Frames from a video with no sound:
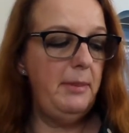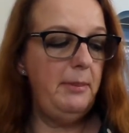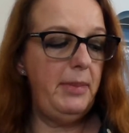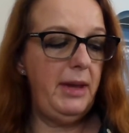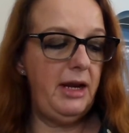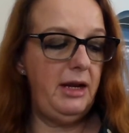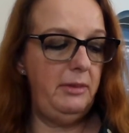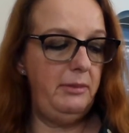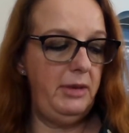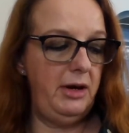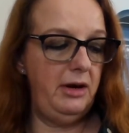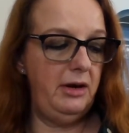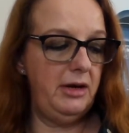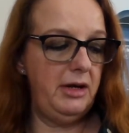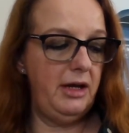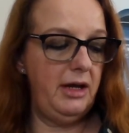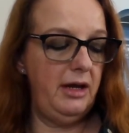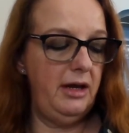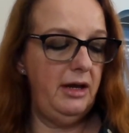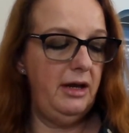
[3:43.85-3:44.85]
Pan
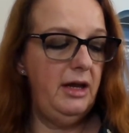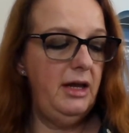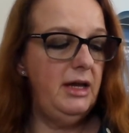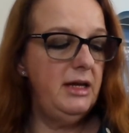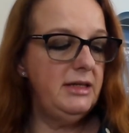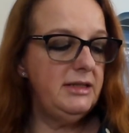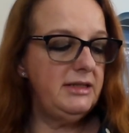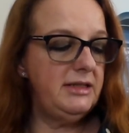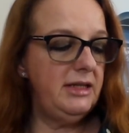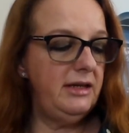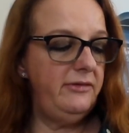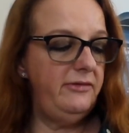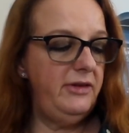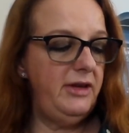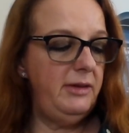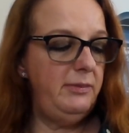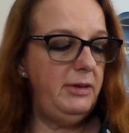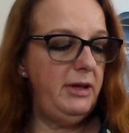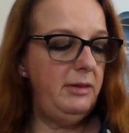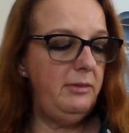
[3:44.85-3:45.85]
America, said
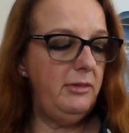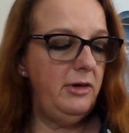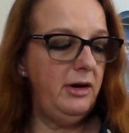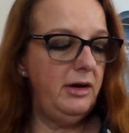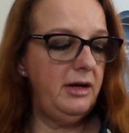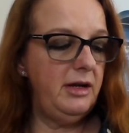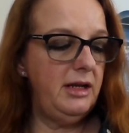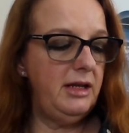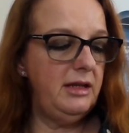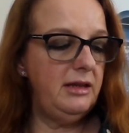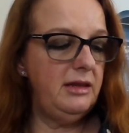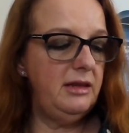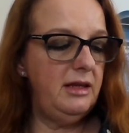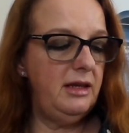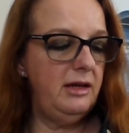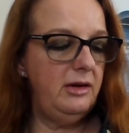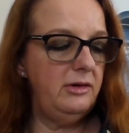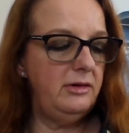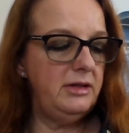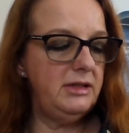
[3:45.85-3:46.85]
VP Marketing
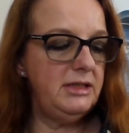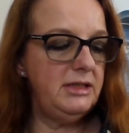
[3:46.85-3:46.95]
Theo